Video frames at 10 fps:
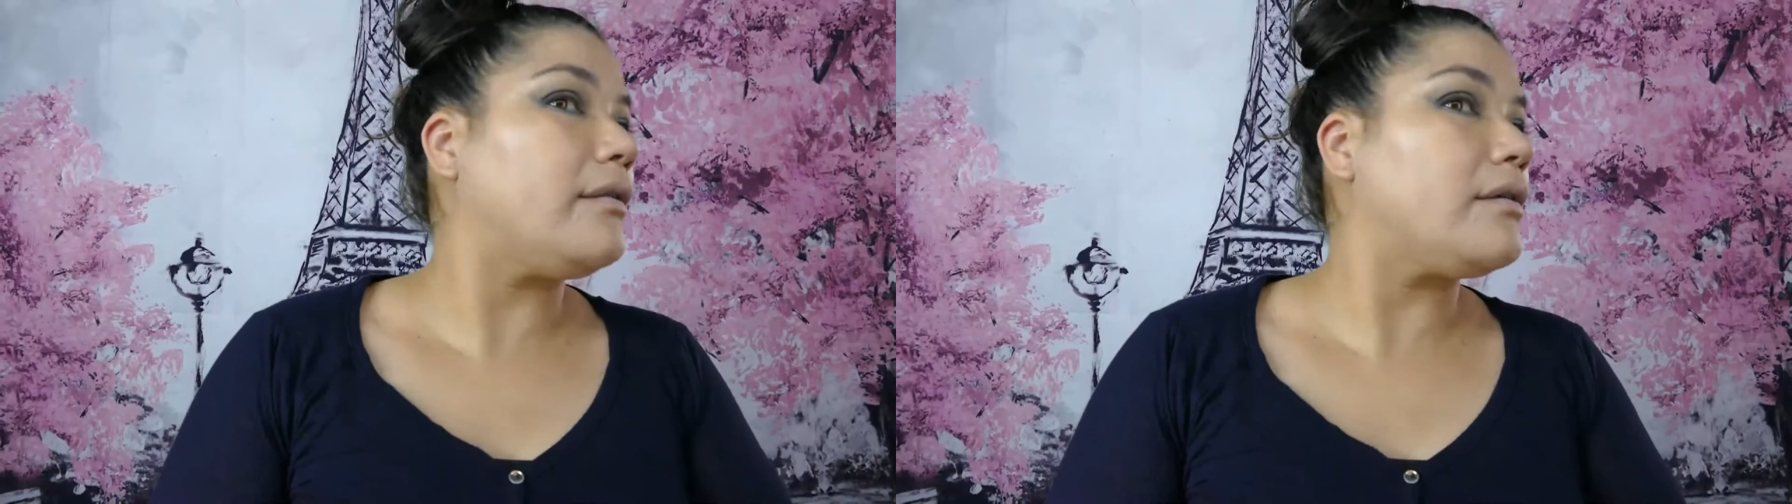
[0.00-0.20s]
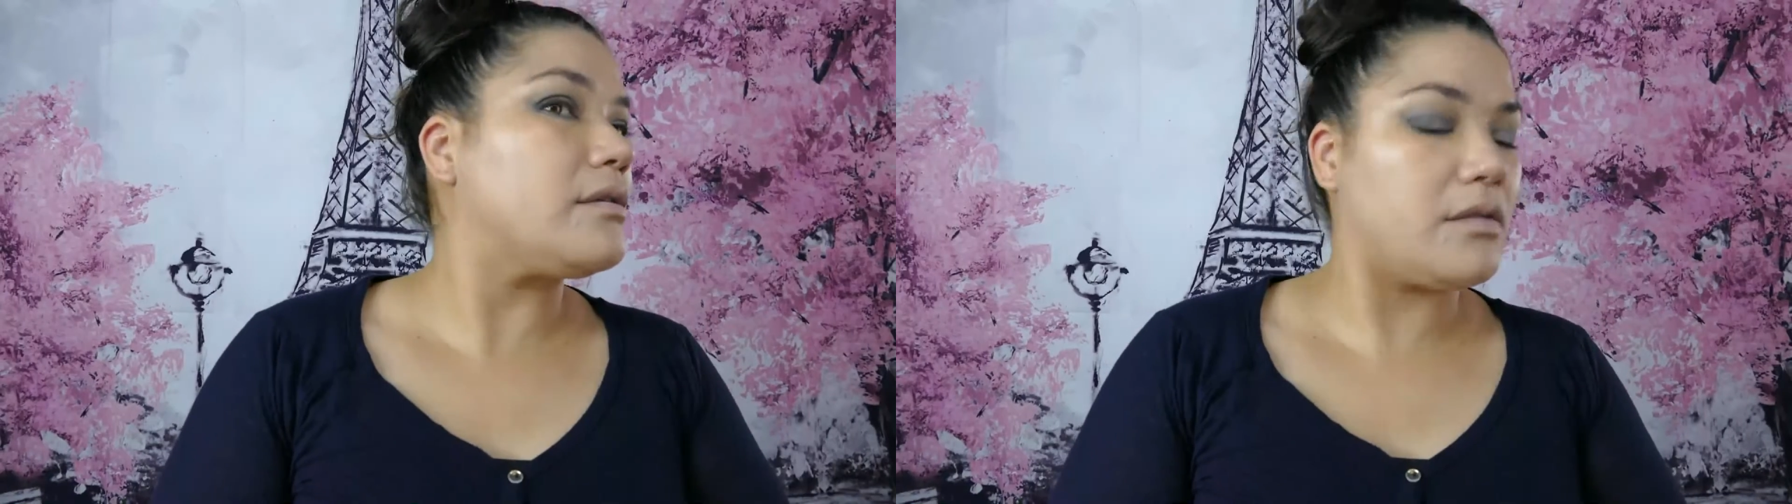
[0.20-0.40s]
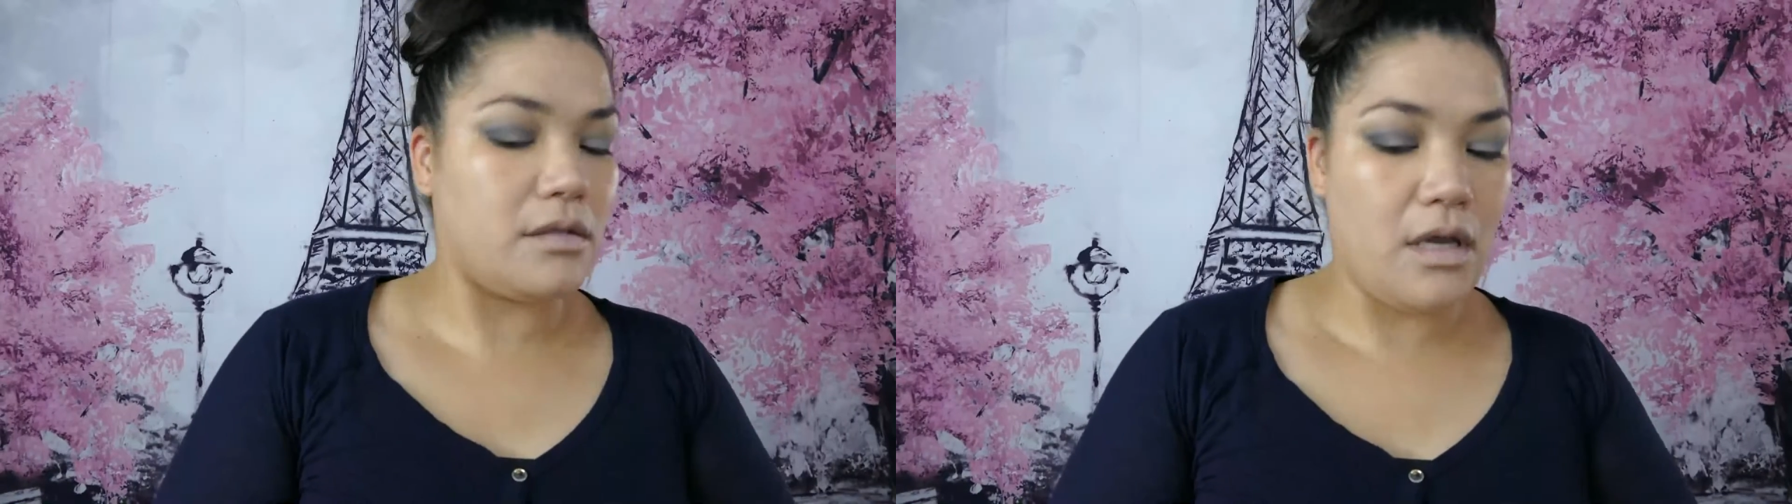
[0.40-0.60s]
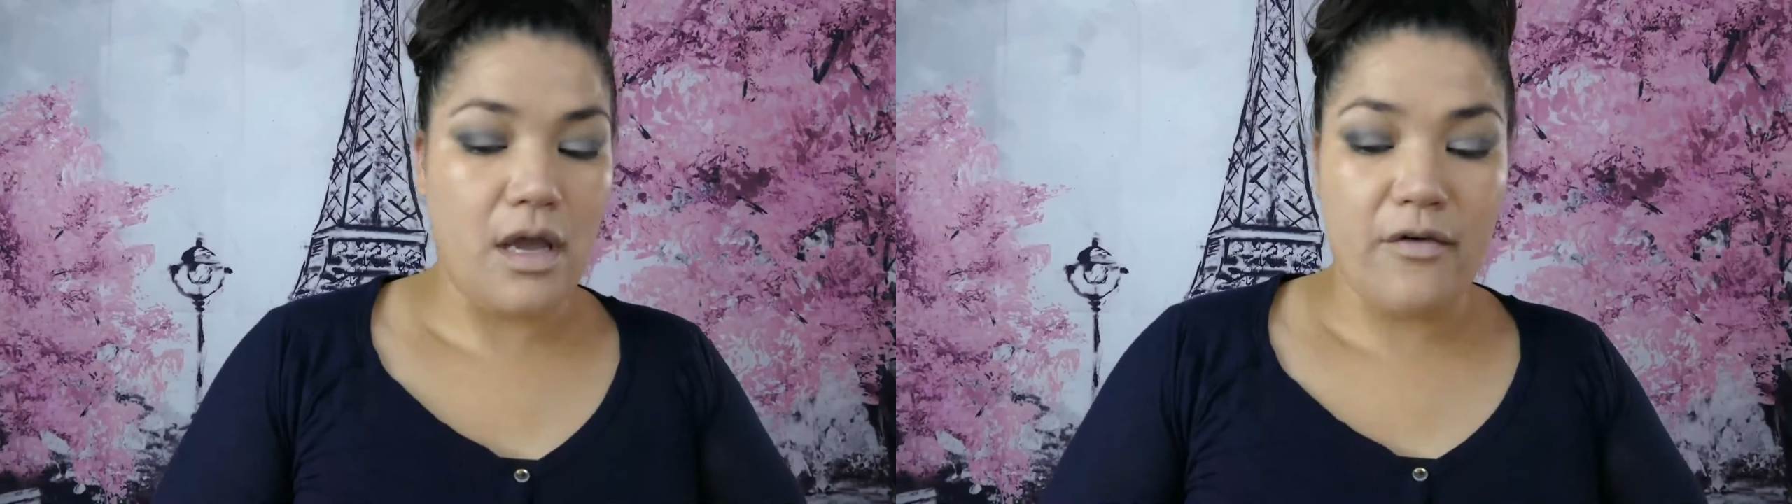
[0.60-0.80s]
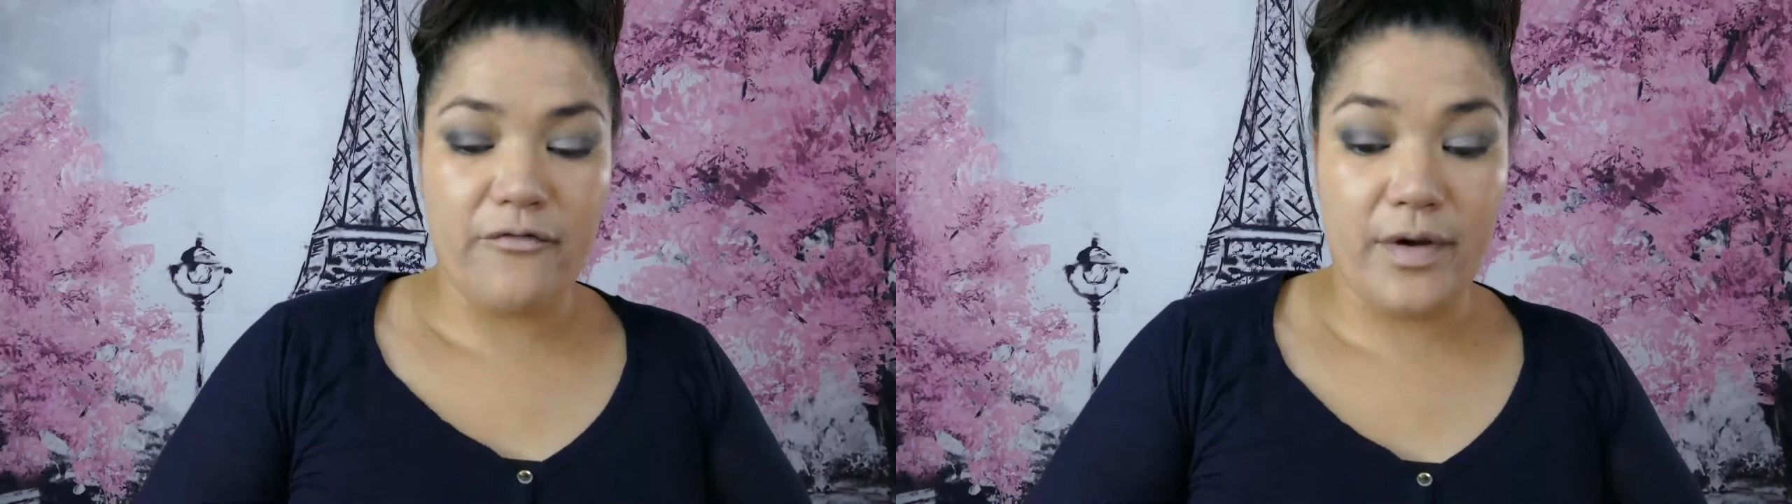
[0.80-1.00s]
this
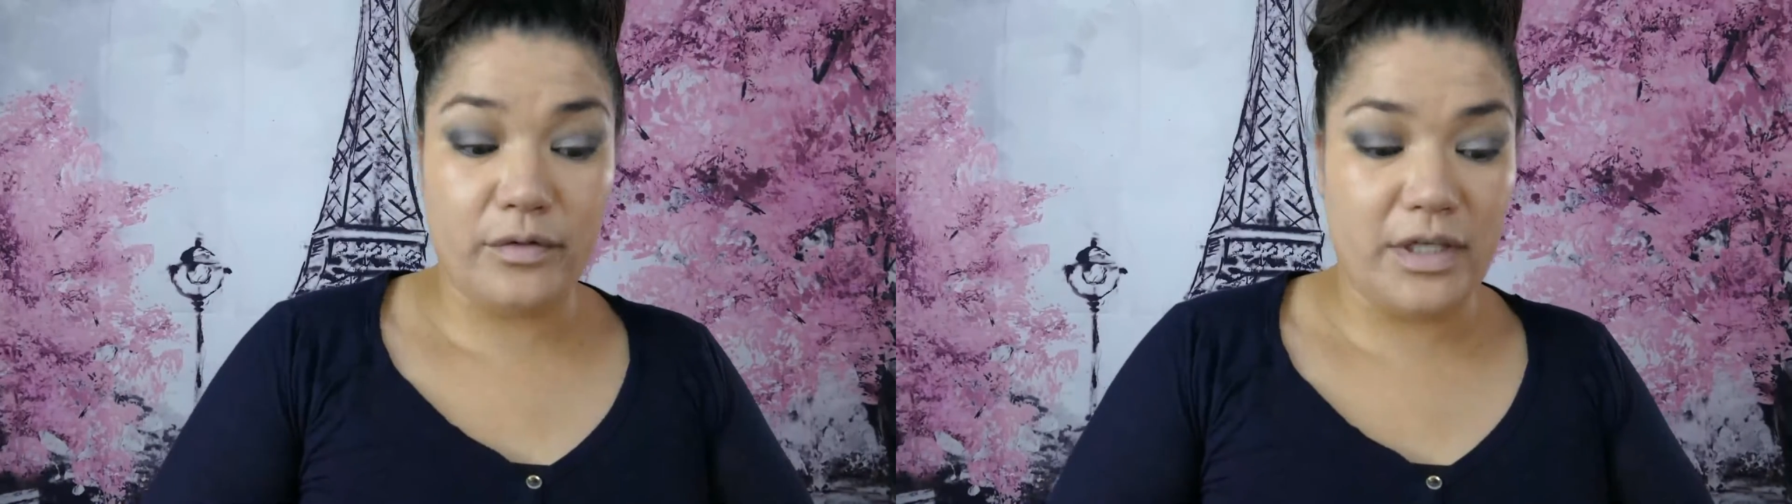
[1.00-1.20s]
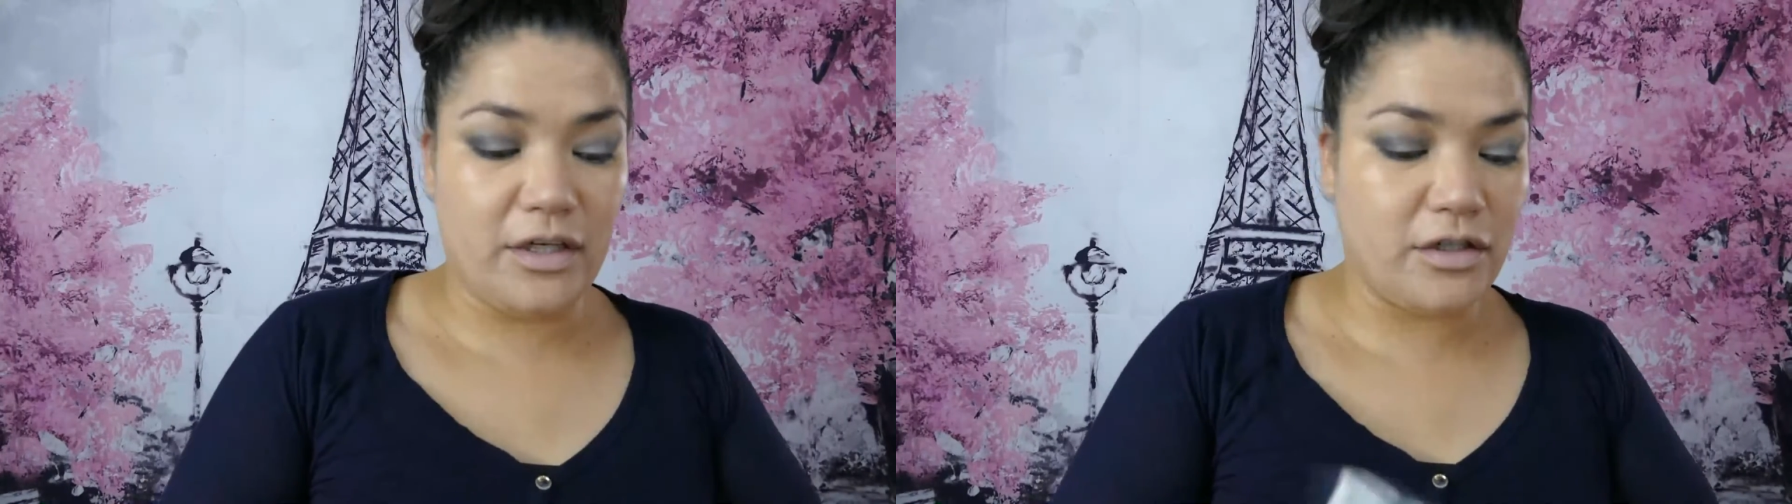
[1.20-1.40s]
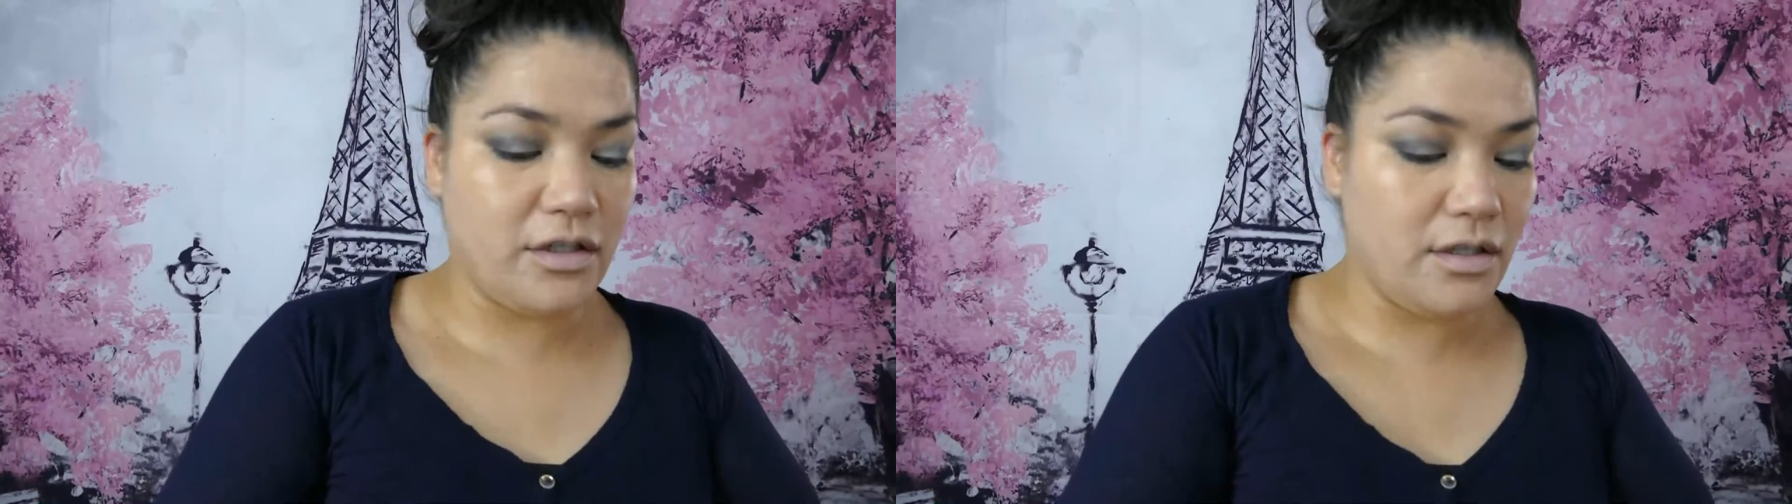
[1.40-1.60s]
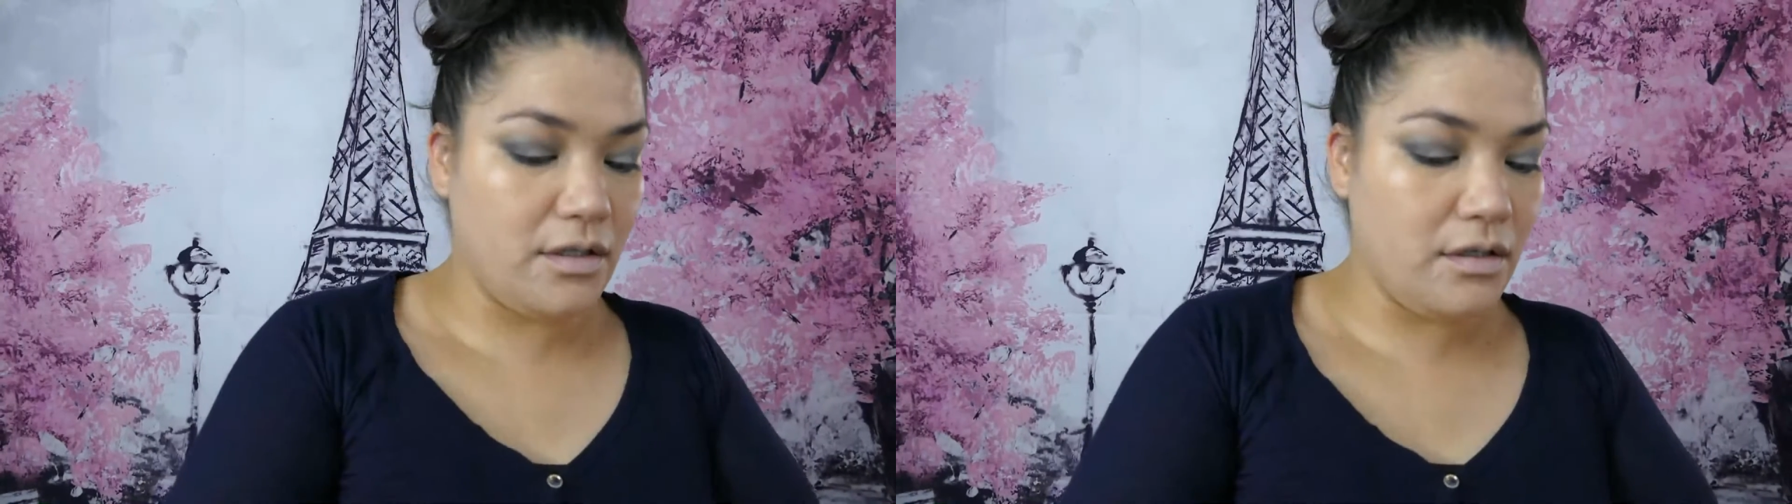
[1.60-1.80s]
foundation.